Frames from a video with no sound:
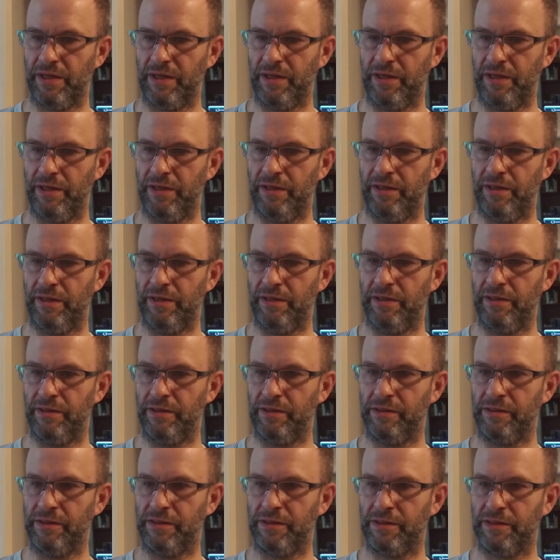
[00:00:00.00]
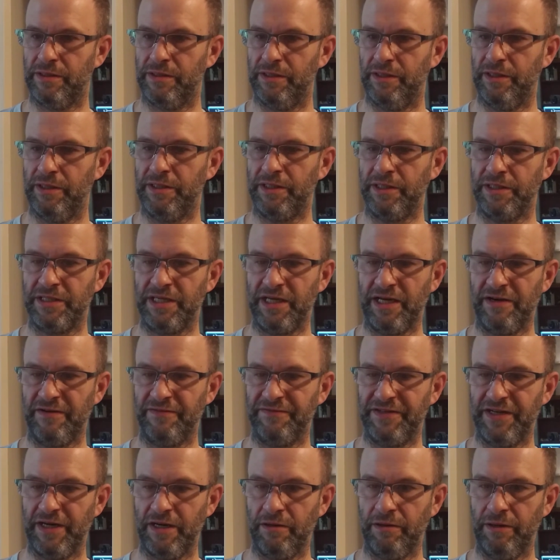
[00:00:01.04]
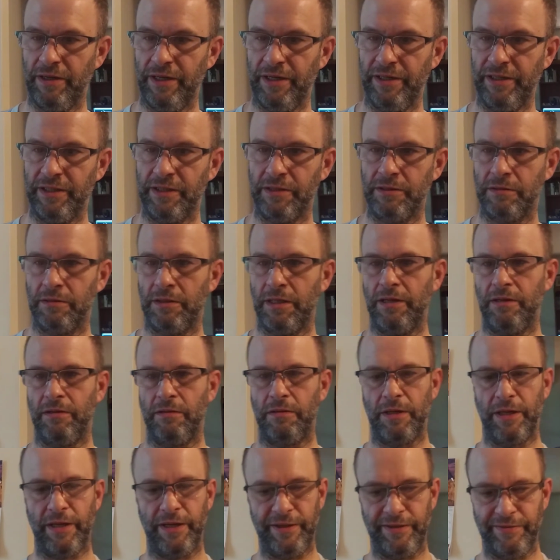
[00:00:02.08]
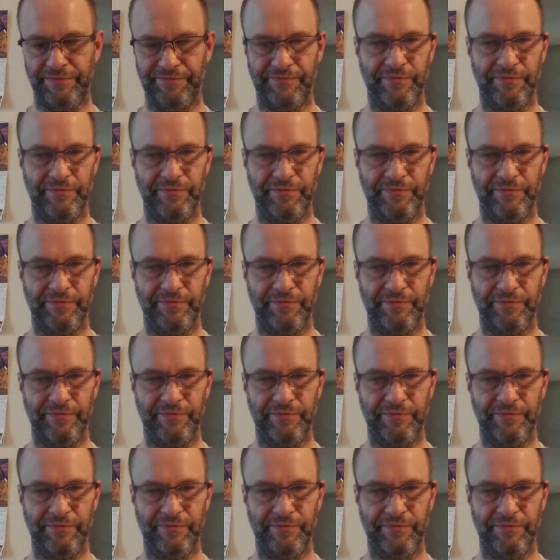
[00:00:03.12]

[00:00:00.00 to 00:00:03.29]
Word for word: And it does have dairy in it. Hooray, hooray.